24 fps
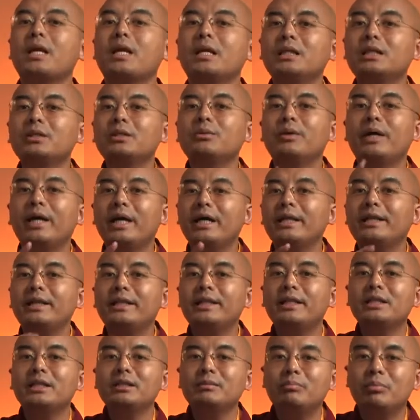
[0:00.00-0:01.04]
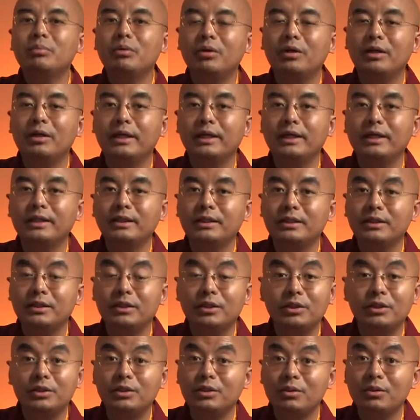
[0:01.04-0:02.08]
That's why at this point,
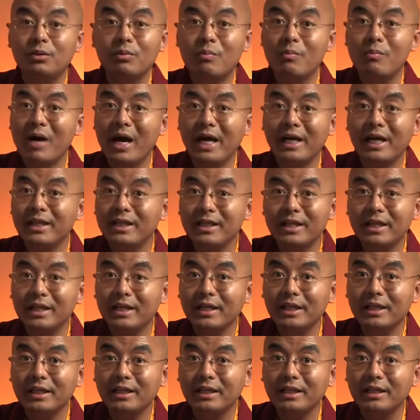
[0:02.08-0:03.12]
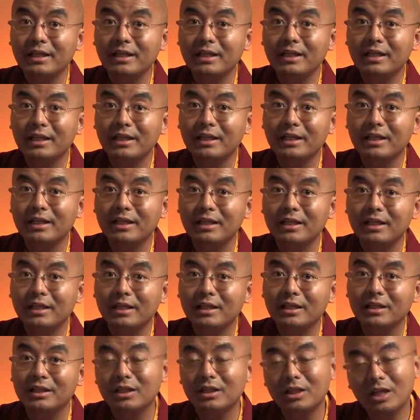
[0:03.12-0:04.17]
you might think,
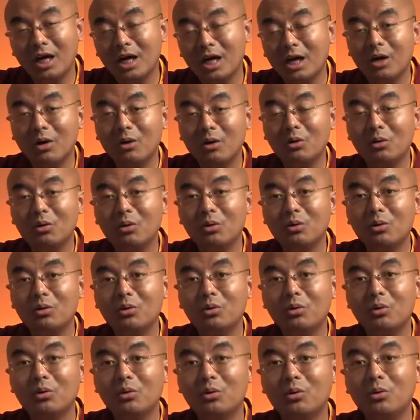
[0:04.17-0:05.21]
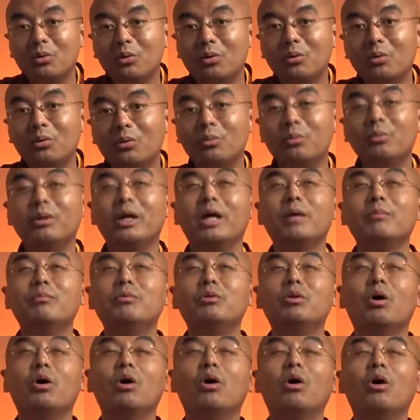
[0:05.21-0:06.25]
now we have
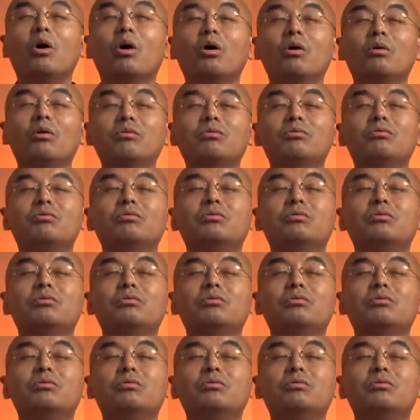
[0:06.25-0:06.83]
no hope.